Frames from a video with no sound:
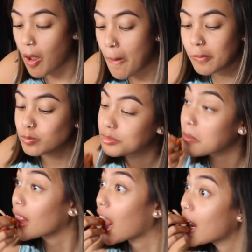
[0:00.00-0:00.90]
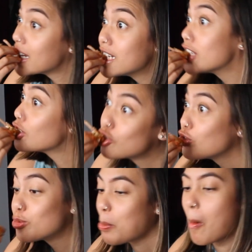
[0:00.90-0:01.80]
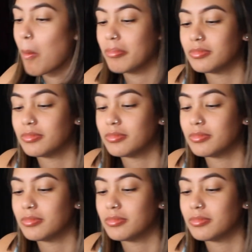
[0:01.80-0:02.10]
Got a squat here.